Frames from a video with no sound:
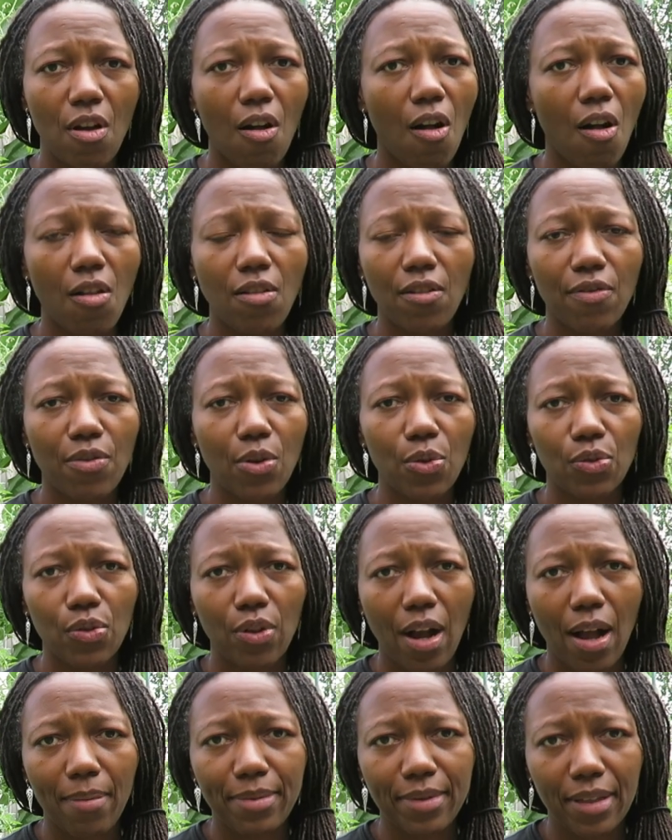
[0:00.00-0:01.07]
all of those
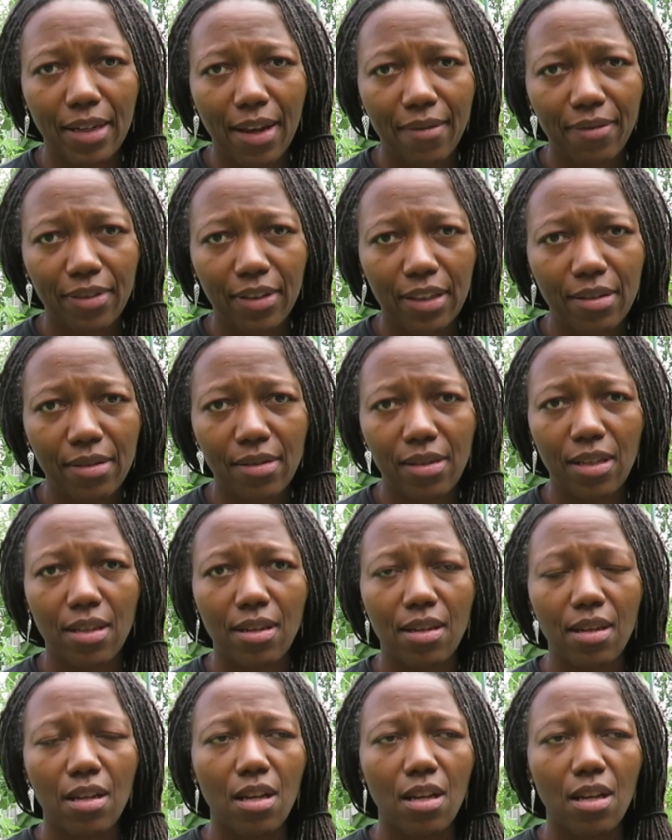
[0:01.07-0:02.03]
crops that I've listed